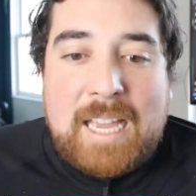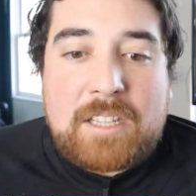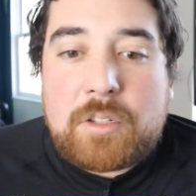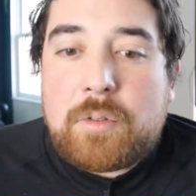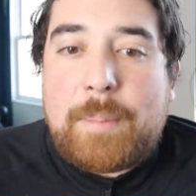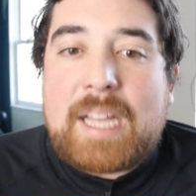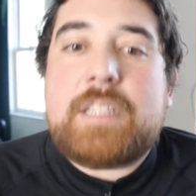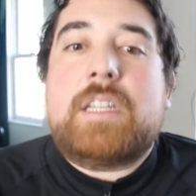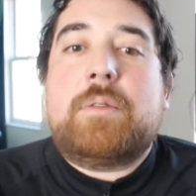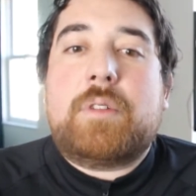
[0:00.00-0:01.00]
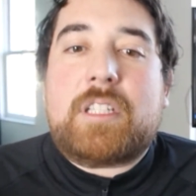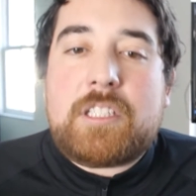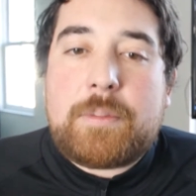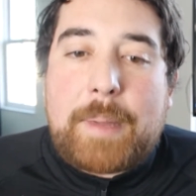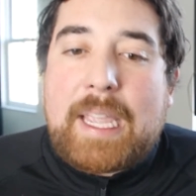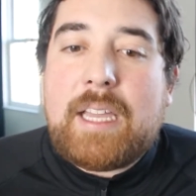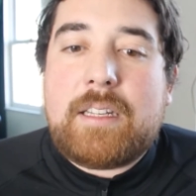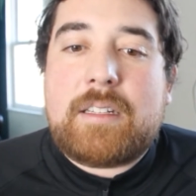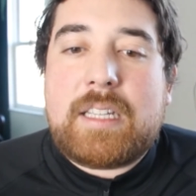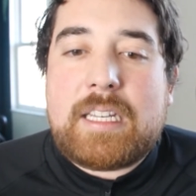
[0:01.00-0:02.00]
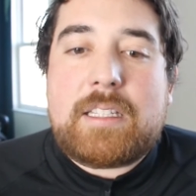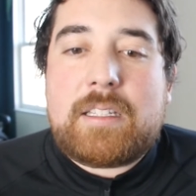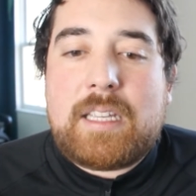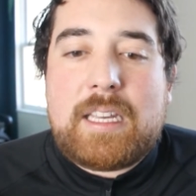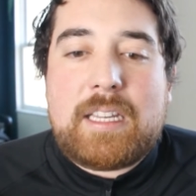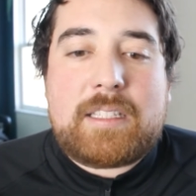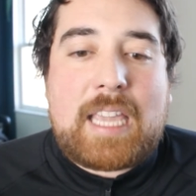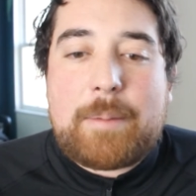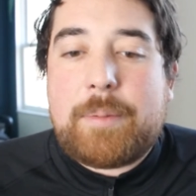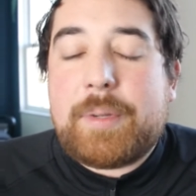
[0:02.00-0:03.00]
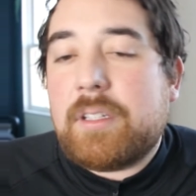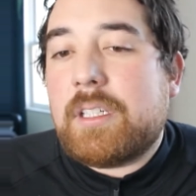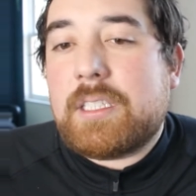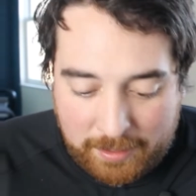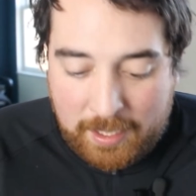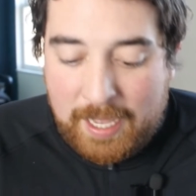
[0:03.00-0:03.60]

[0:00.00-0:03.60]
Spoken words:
I do imagine it will expand in its capabilities.